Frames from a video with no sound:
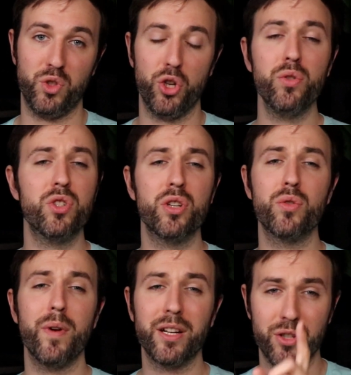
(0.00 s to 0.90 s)
Choose to
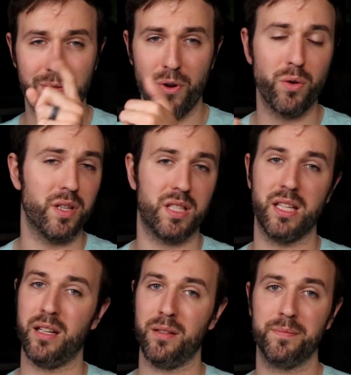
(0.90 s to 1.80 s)
direct your focus
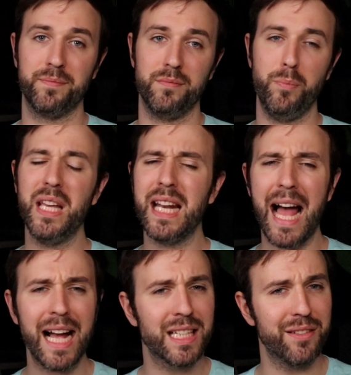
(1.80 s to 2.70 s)
there. Be an
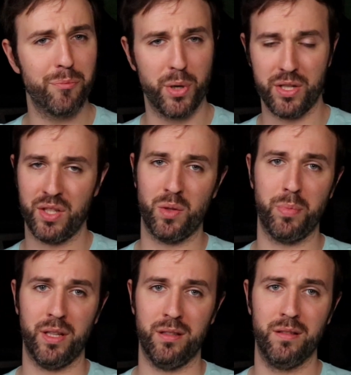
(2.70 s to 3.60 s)
active
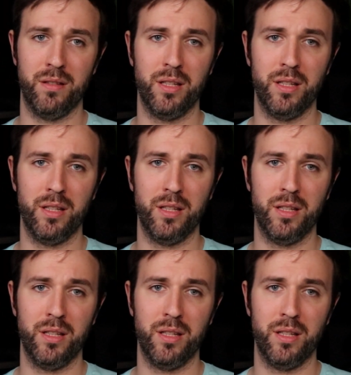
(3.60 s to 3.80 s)
participant.